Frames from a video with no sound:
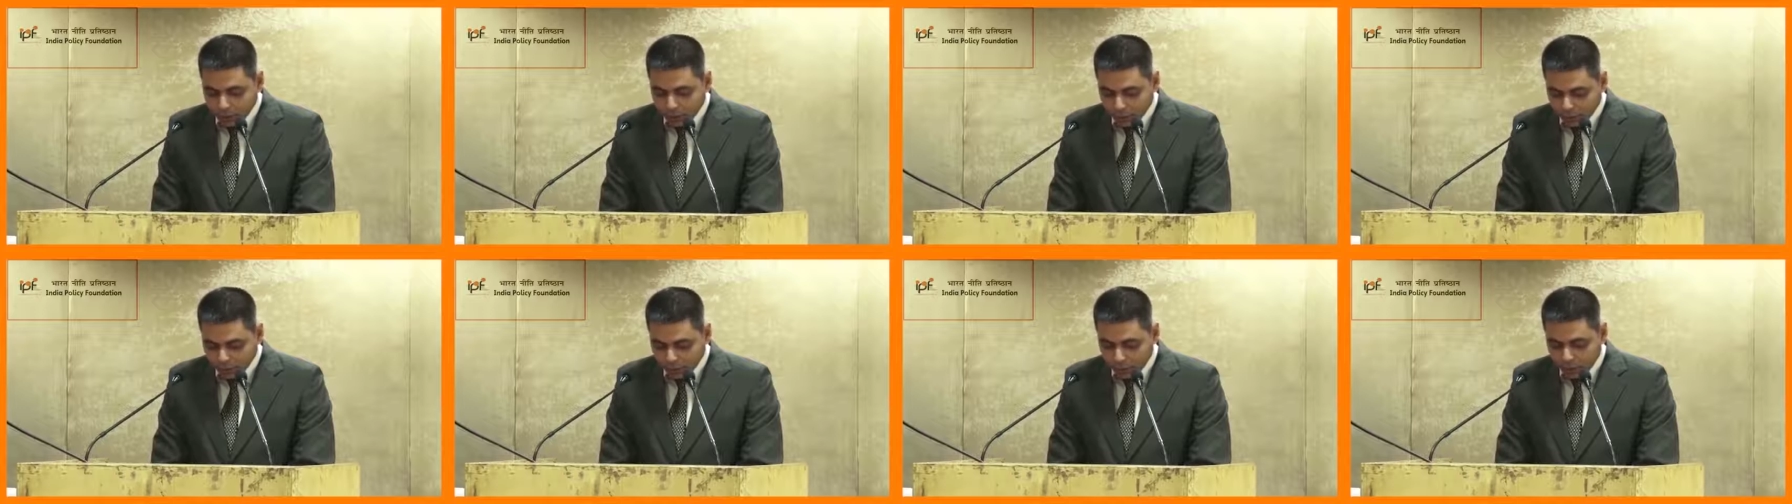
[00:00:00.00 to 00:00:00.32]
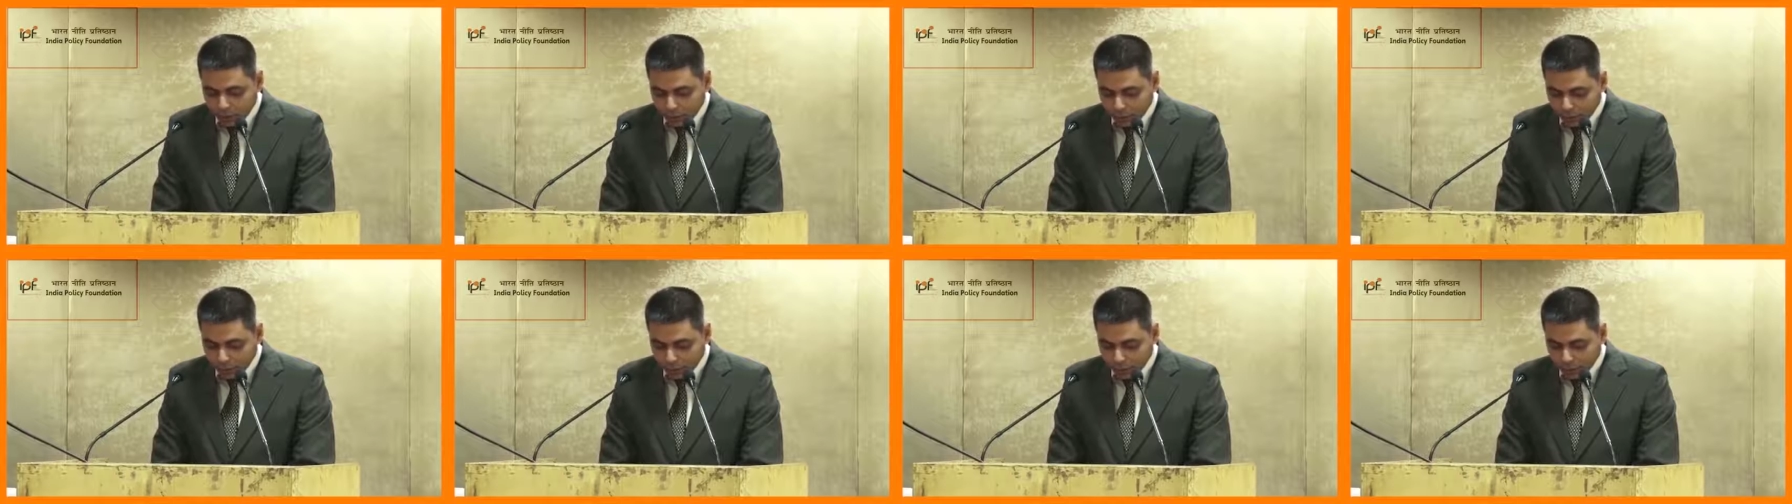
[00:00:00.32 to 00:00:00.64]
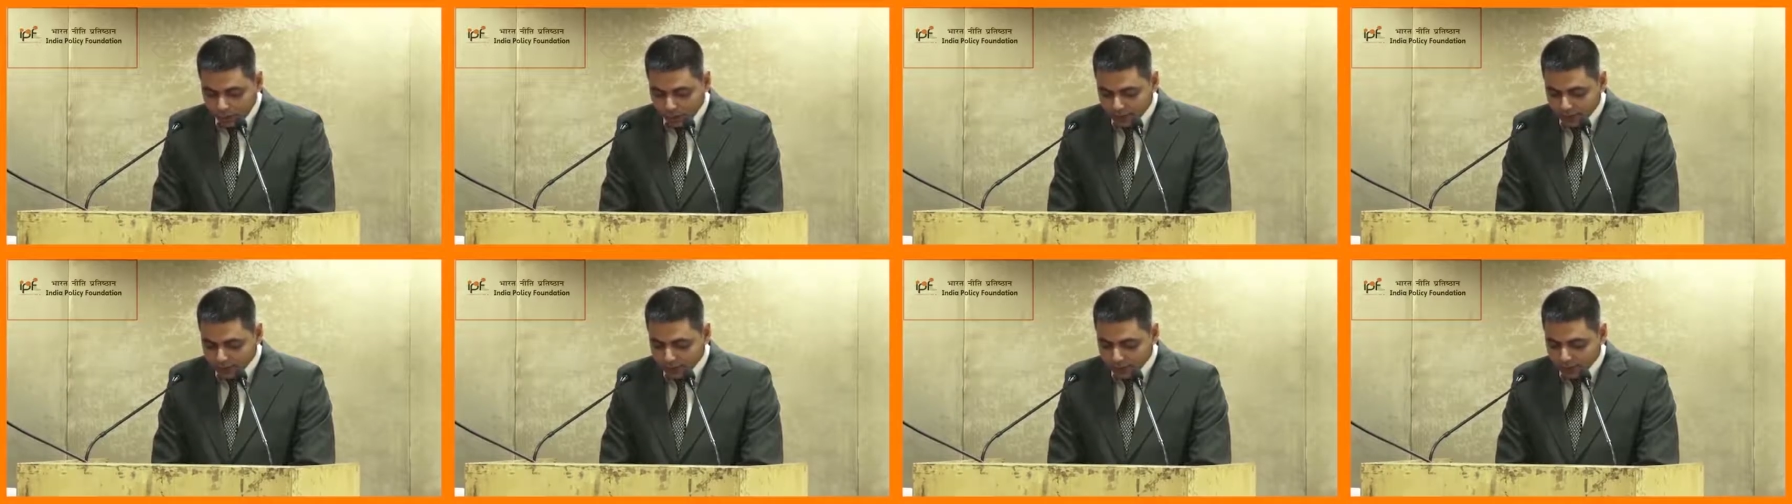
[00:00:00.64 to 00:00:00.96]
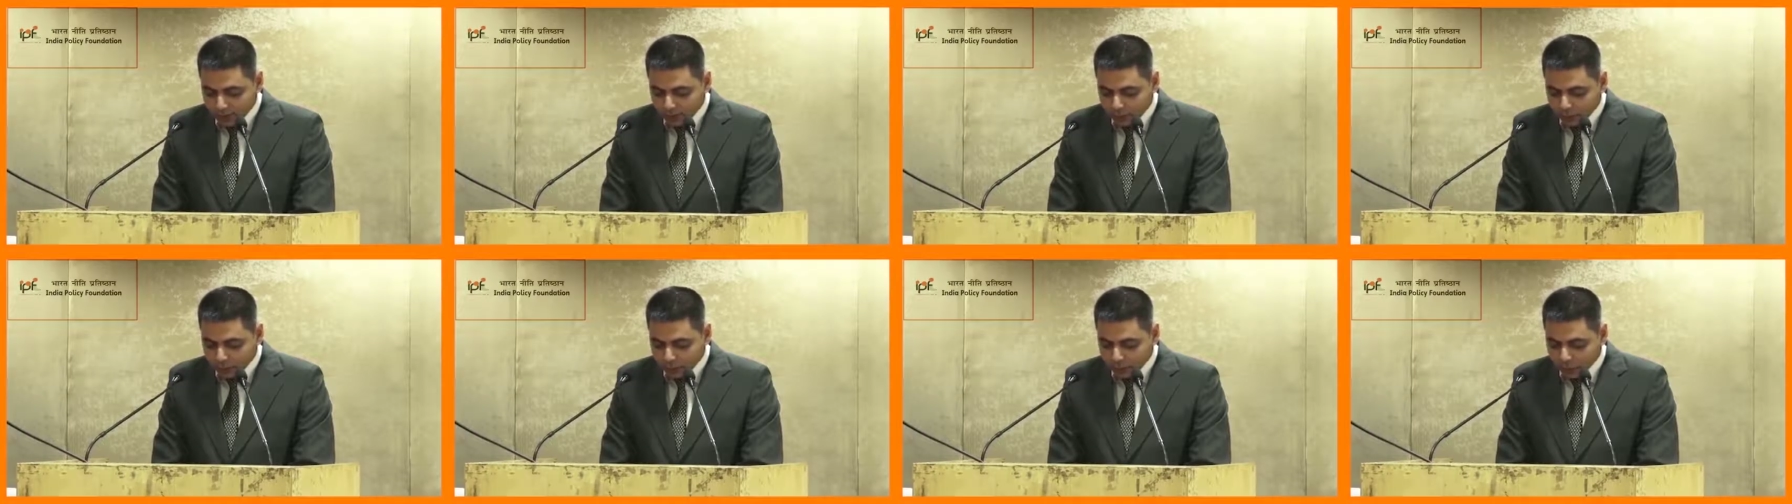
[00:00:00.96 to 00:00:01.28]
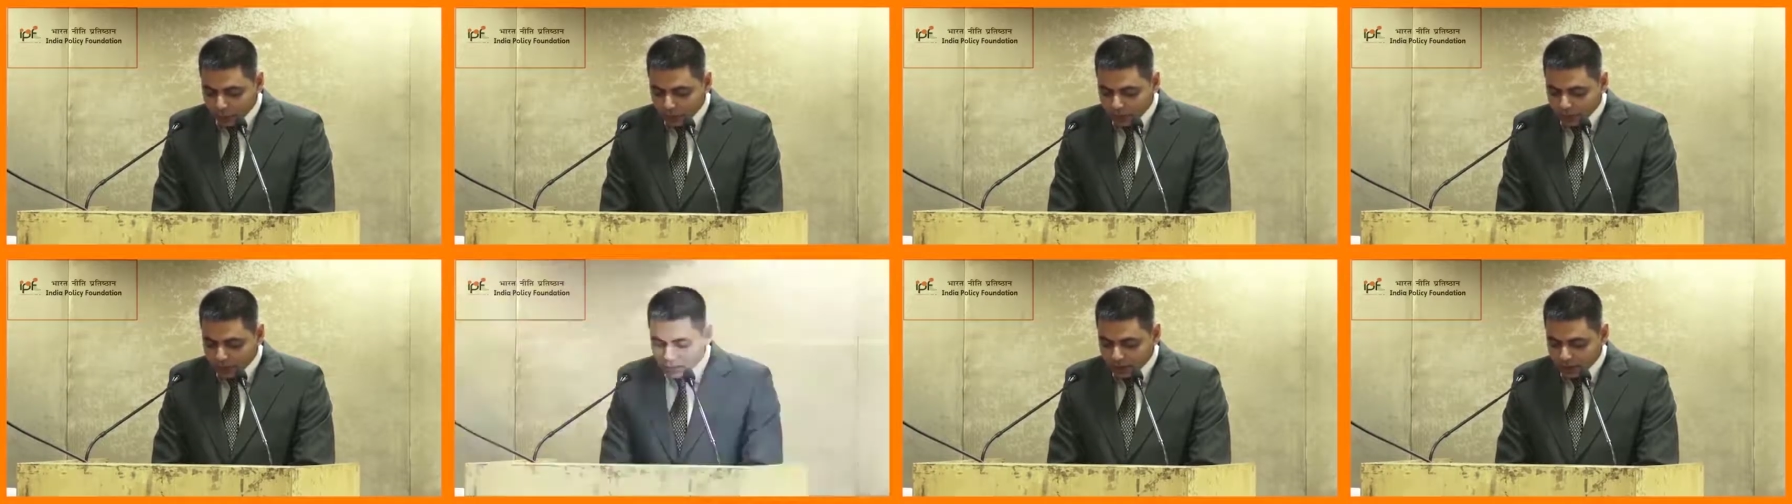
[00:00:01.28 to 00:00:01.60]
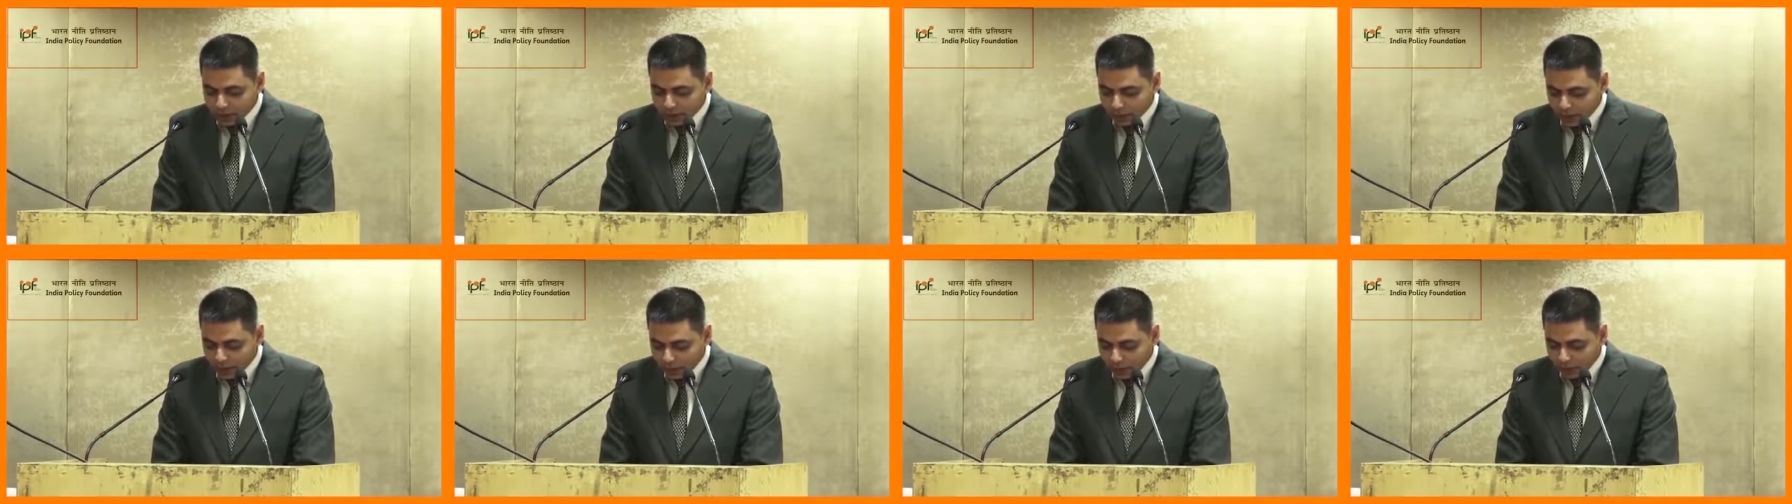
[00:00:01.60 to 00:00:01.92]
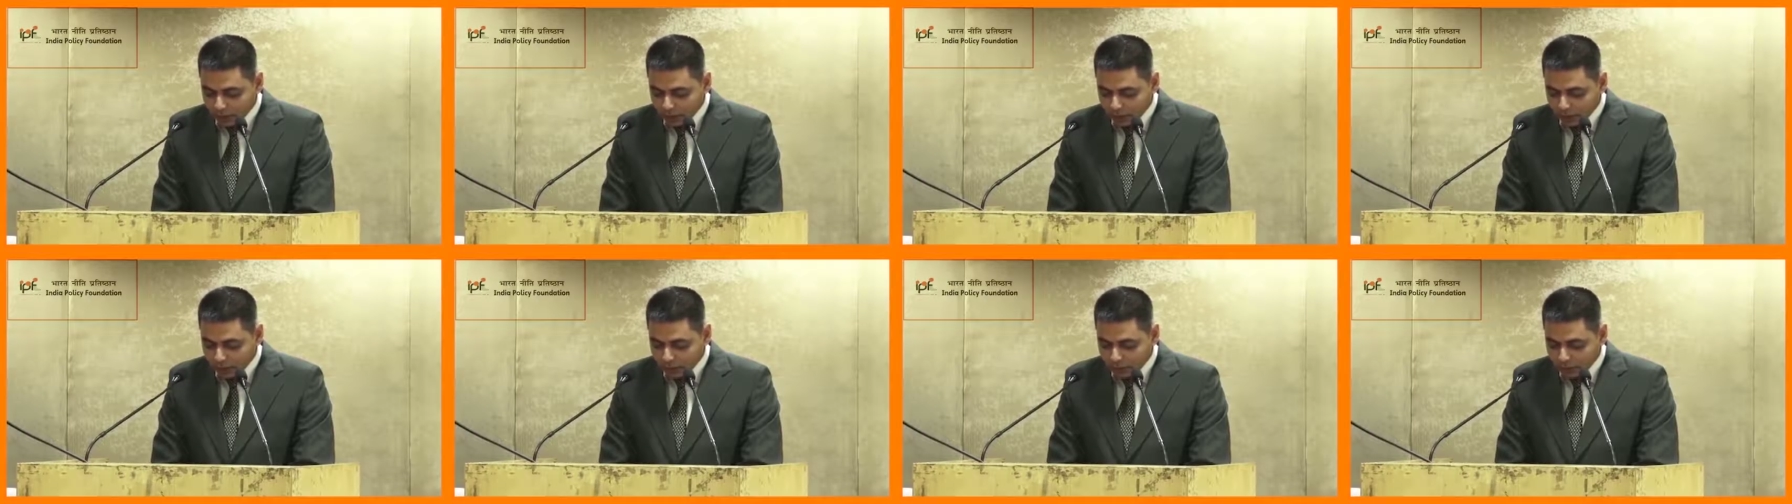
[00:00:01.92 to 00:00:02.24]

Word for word: looked into is the subconscious thinking